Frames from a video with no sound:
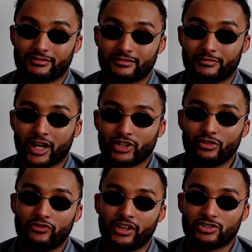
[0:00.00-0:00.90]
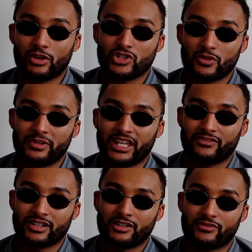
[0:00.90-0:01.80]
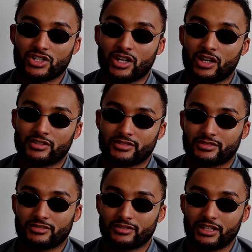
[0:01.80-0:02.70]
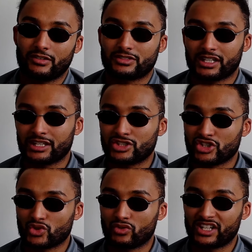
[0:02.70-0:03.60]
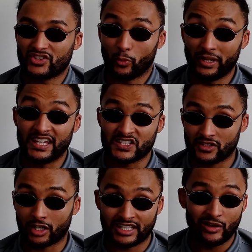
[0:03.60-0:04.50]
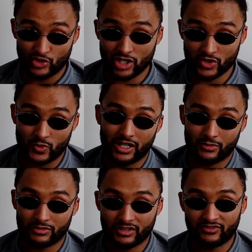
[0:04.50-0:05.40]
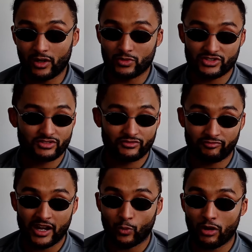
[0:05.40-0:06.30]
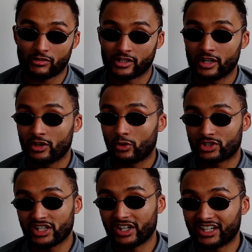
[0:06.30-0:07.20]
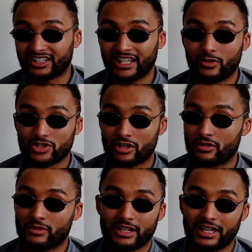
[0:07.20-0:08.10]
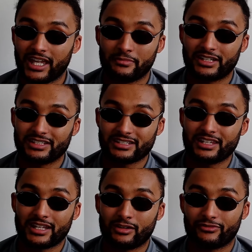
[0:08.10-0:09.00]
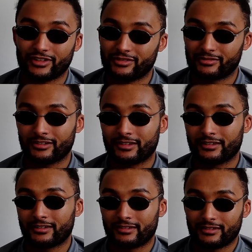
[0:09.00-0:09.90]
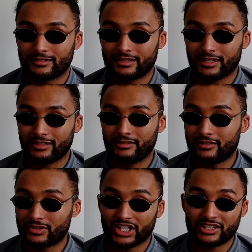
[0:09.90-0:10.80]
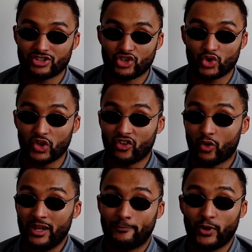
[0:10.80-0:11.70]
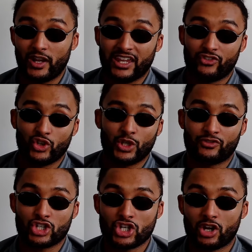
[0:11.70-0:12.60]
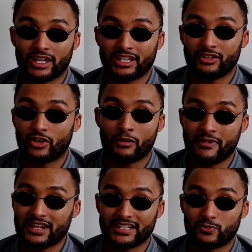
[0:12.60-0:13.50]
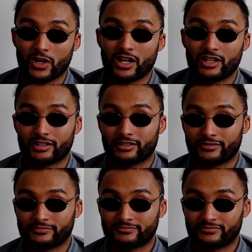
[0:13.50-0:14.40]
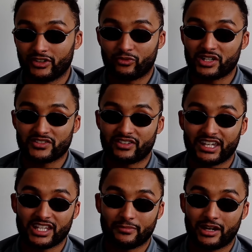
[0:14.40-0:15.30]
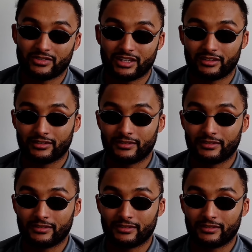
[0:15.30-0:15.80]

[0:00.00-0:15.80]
But I do think Joe should be given another chance. He lost against Chisora. This will be his... I'd tell Joe as well. If I was Frank Warren or Turkey, I'd tell Joe, hey man, this is it now for you. Yeah, you lost against Chisora and we're giving you another shot here. You got to make this work. Otherwise, forget about it.